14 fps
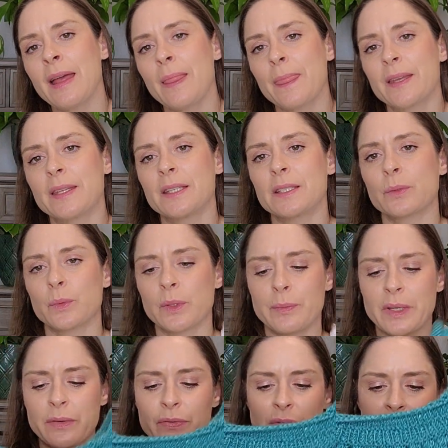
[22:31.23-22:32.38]
that this would
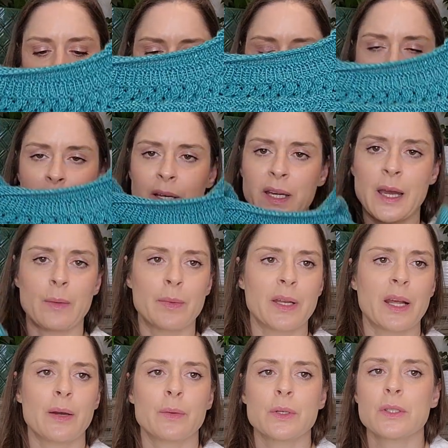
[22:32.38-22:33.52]
be finished by now, but
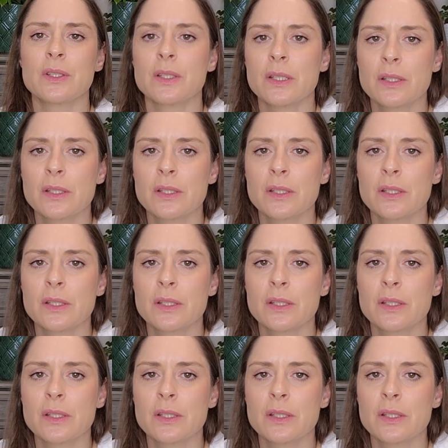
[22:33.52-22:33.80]
I was